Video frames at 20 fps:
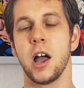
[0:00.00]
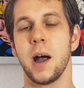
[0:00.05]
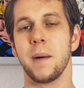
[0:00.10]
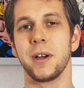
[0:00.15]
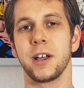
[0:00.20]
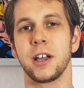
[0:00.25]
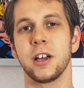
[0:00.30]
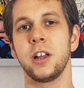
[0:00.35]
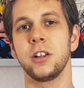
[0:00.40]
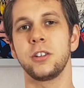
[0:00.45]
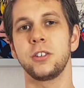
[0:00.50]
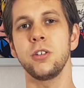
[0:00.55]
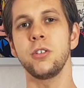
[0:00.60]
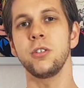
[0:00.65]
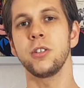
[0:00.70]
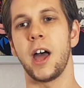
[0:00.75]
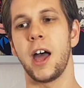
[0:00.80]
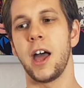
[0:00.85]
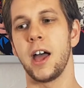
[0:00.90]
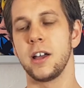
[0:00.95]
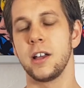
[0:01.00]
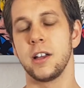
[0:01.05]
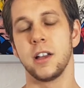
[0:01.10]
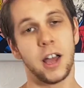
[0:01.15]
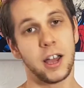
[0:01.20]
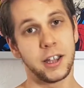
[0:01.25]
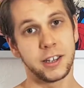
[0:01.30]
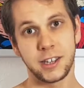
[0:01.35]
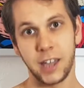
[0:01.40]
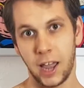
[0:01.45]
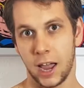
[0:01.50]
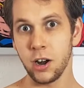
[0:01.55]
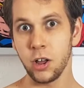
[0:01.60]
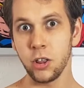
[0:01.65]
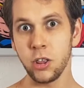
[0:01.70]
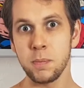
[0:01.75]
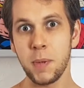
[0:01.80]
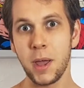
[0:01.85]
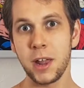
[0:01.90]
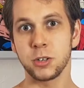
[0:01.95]
And we're going to do that again
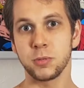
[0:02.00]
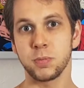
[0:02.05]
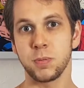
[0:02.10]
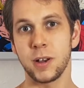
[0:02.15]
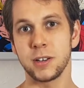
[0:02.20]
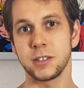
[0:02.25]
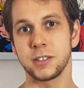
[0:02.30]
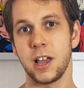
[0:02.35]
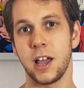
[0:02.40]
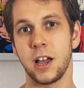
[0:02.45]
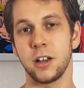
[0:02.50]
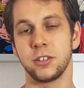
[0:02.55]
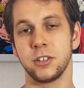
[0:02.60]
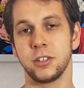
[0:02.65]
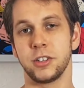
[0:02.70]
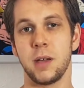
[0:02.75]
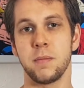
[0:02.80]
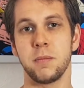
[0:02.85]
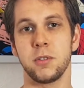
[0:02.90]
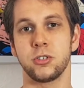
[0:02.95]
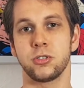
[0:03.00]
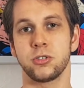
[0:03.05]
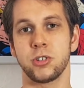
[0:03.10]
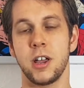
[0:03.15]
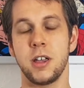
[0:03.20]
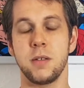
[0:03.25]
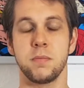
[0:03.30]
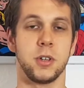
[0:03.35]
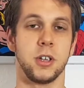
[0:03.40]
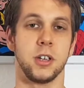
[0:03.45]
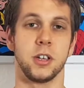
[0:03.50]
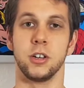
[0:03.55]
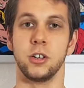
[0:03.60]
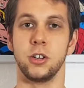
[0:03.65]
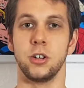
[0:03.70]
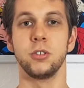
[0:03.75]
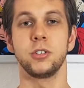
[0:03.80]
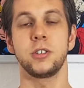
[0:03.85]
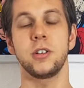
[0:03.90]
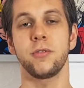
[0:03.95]
on the bench press now to demonstrate, but you can
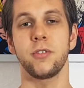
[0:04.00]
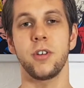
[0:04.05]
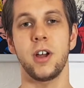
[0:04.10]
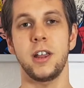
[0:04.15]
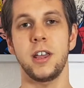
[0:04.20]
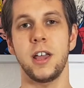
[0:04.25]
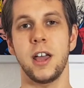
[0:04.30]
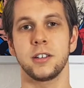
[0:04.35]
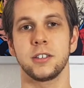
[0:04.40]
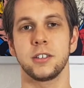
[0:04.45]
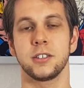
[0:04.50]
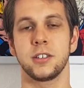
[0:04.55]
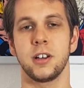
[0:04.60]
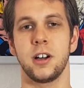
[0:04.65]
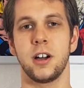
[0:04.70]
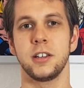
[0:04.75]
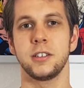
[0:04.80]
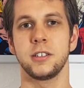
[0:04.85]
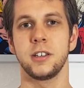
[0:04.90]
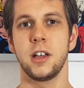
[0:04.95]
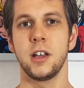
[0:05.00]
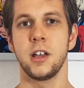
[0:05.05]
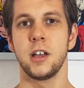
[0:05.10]
use it for any exercise,